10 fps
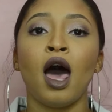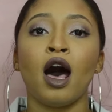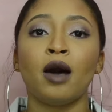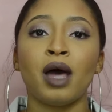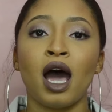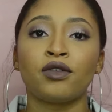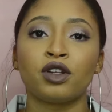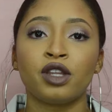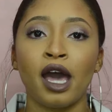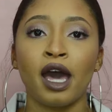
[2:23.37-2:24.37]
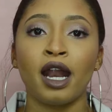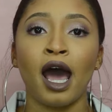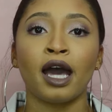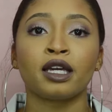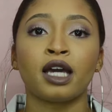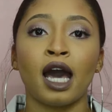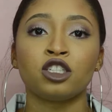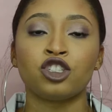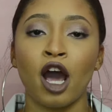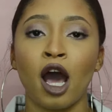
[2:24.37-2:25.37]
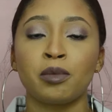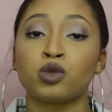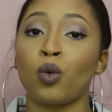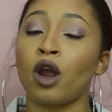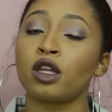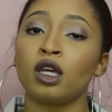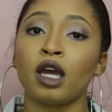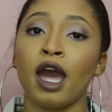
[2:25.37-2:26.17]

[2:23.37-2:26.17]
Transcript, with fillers: Um, after that, I got jobs working